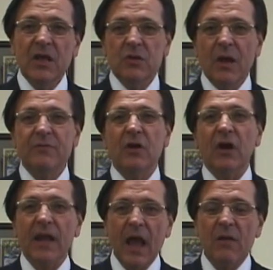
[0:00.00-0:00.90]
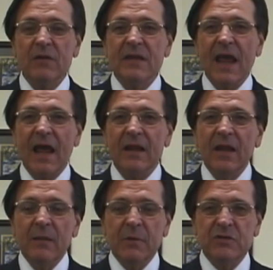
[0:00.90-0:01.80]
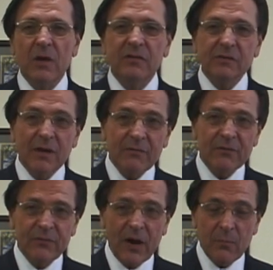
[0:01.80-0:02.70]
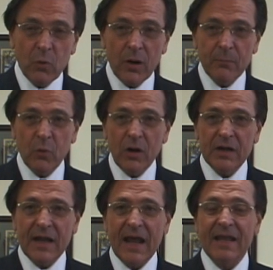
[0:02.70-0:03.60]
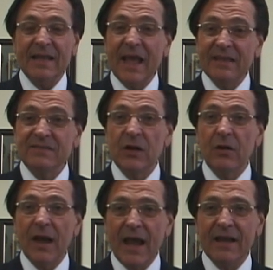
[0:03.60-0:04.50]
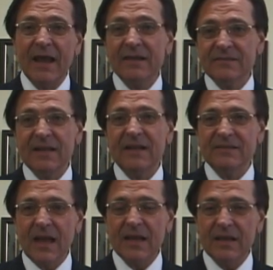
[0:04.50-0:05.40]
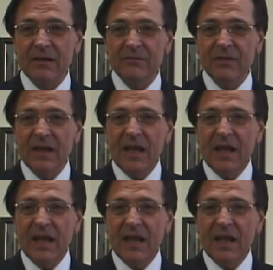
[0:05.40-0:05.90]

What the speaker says: You have your accountant hat, but you also have a far more important hat, and that's your hat as an executive.